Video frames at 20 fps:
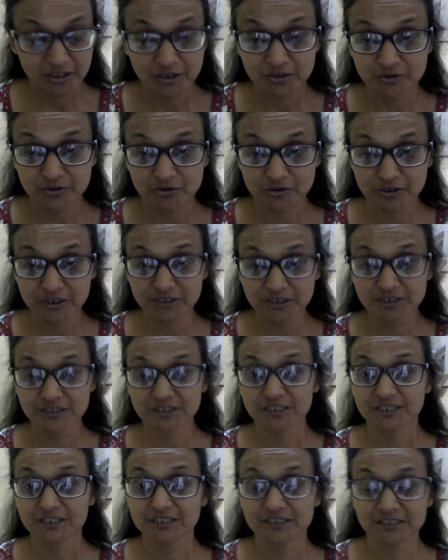So
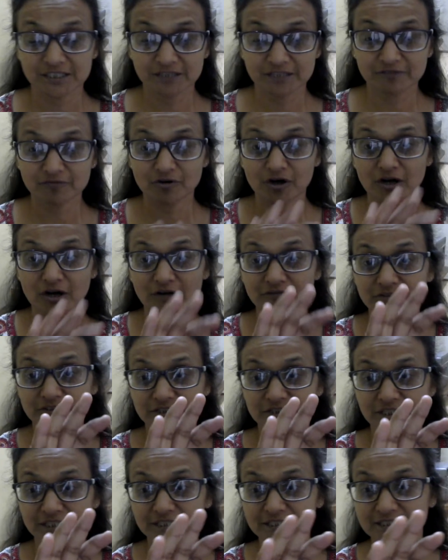this is involved.
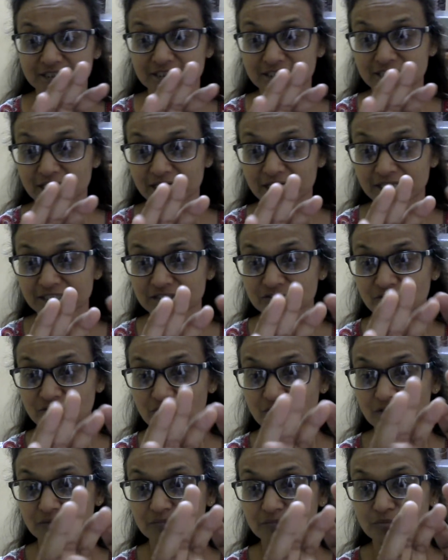The intestines
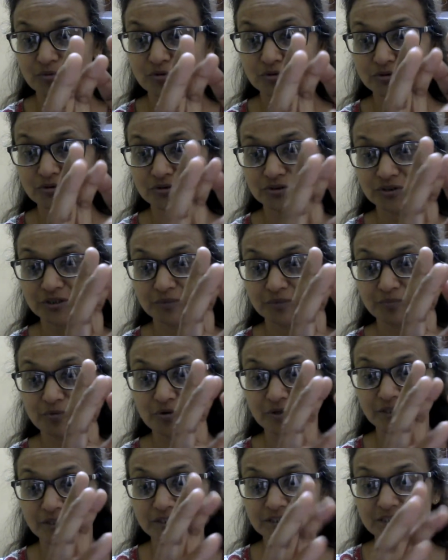on both the
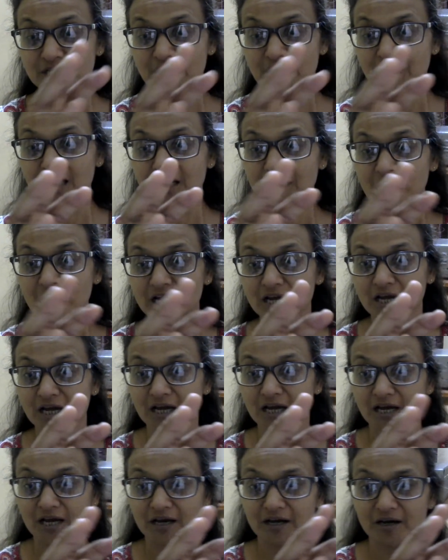points are
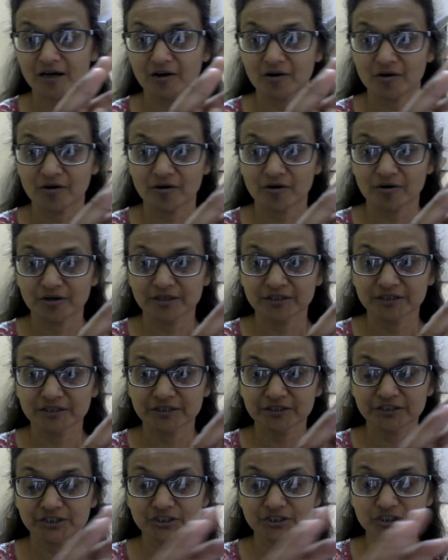in
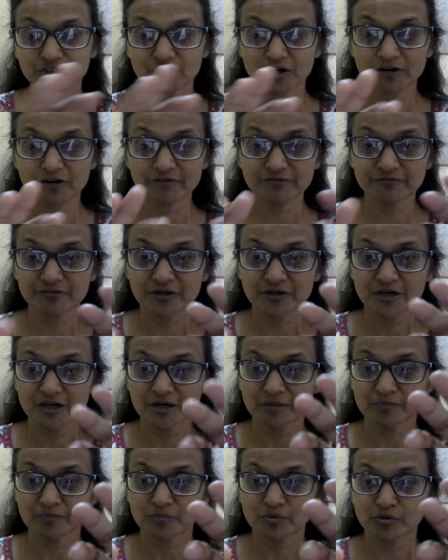the region of
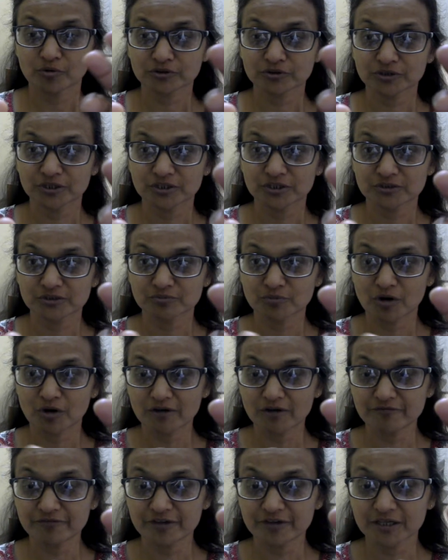both
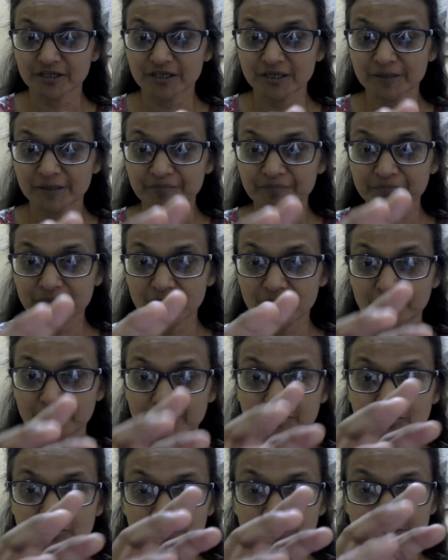small finger
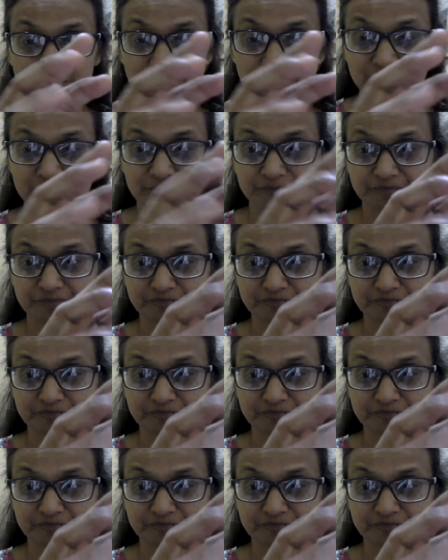upper joints.